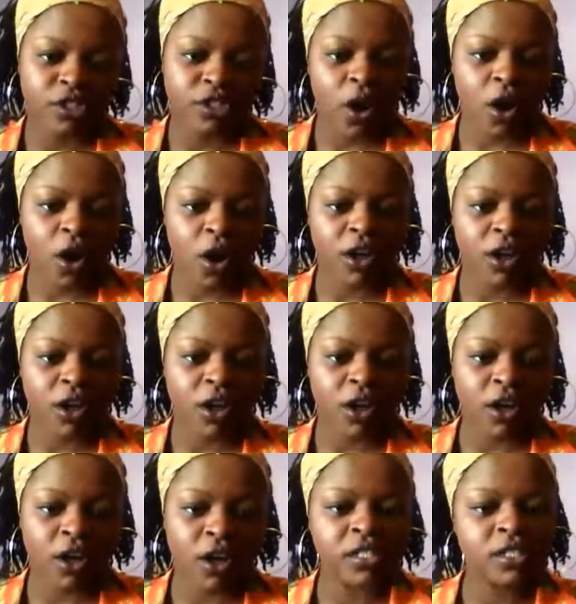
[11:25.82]
Okay?
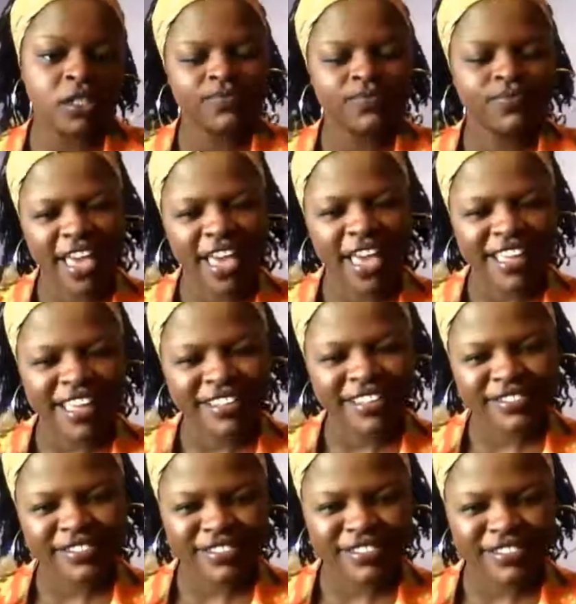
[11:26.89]
Don't think much
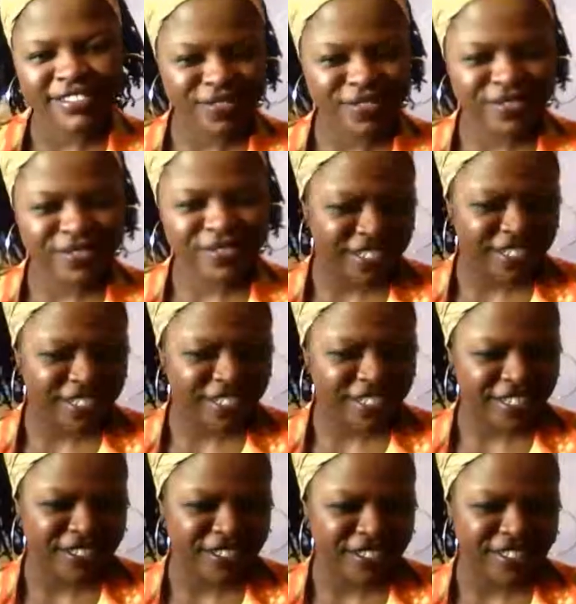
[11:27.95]
enough. But
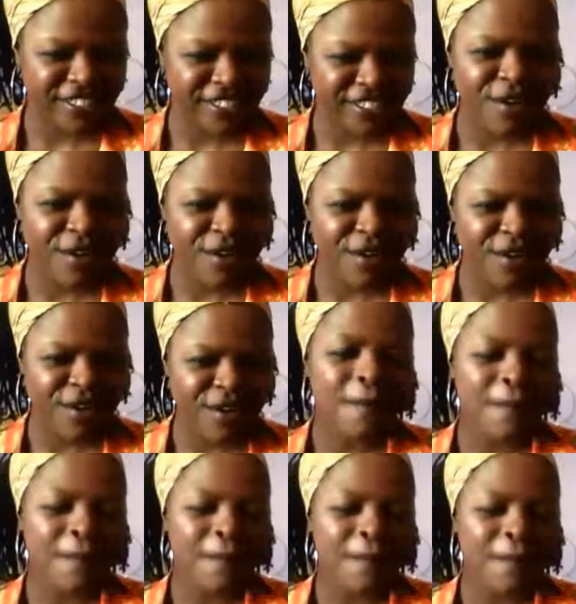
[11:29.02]
that's what I
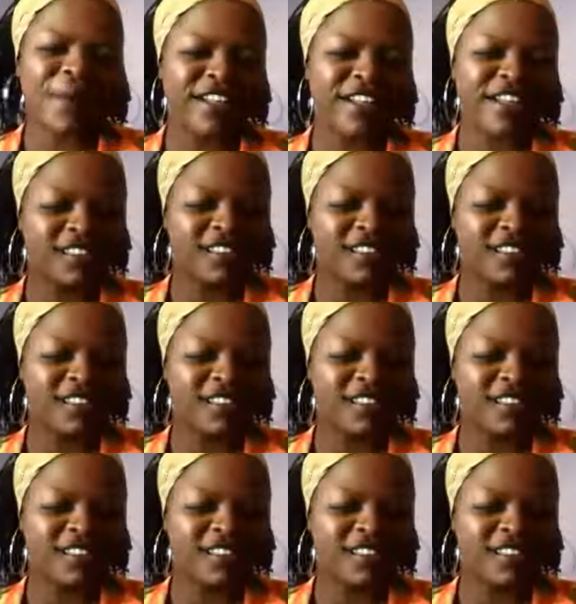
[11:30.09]
want to say.